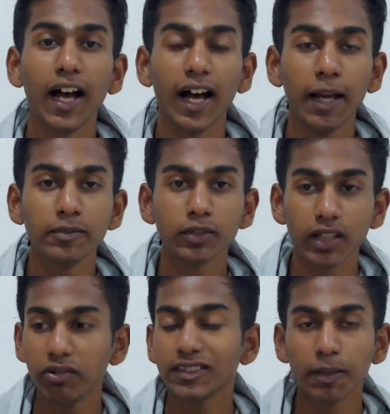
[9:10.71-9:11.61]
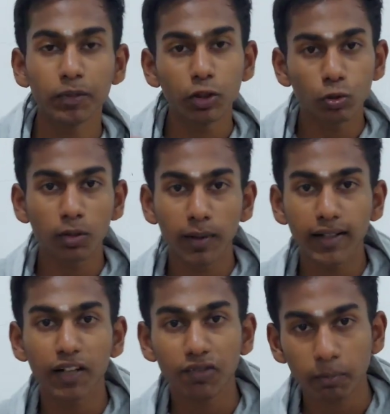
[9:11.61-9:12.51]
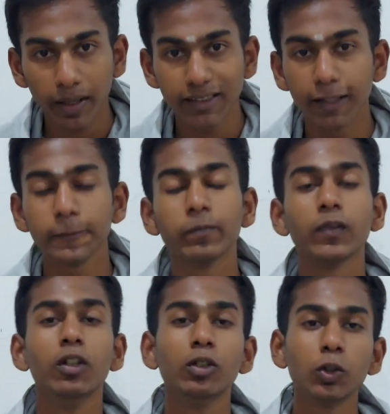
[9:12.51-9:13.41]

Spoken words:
I'm giving something to the market from my side.